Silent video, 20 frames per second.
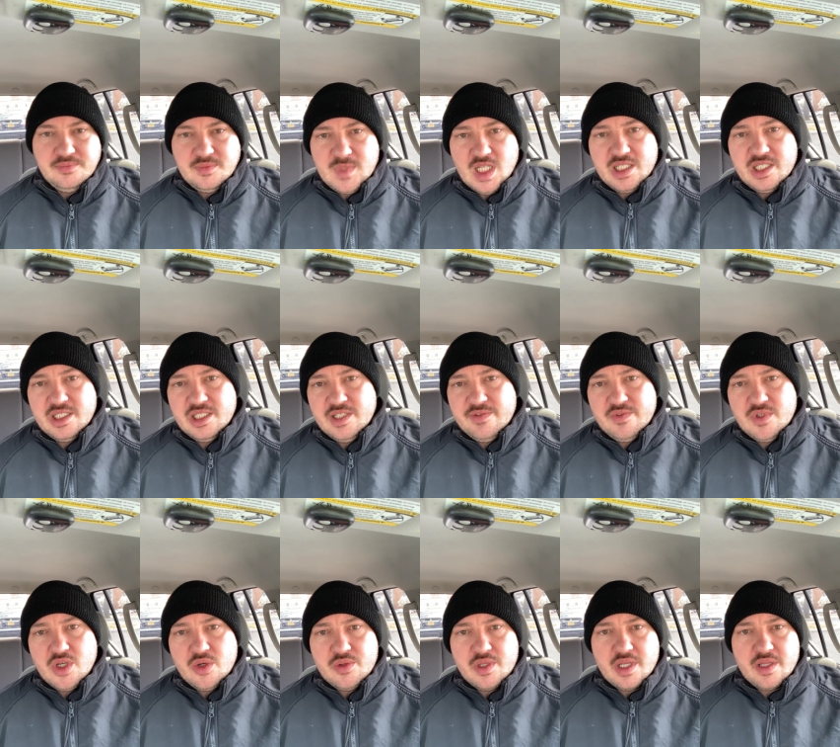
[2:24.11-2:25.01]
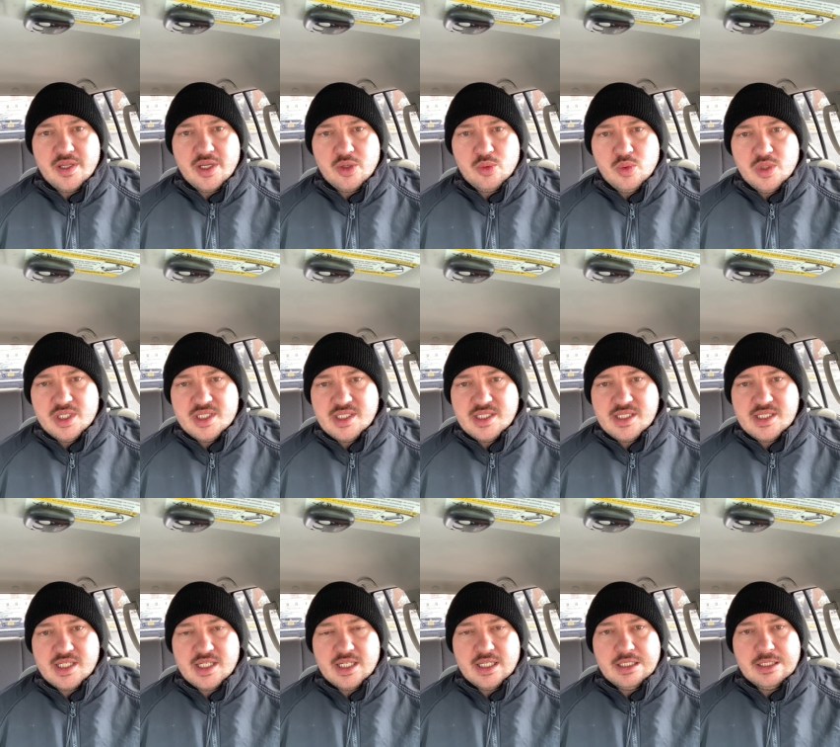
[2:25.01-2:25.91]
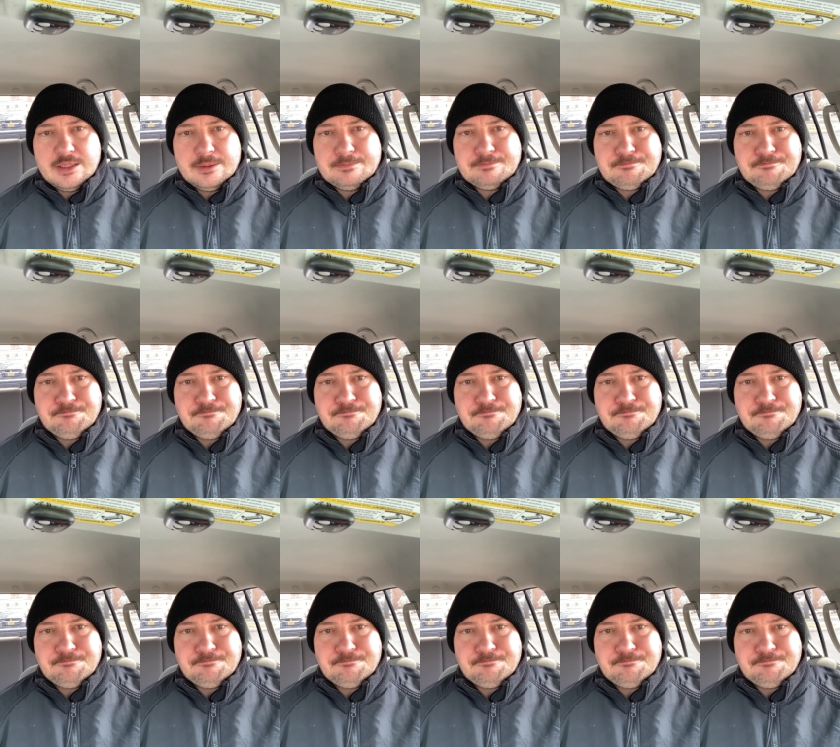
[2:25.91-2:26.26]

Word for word: I didn't even know that there was um,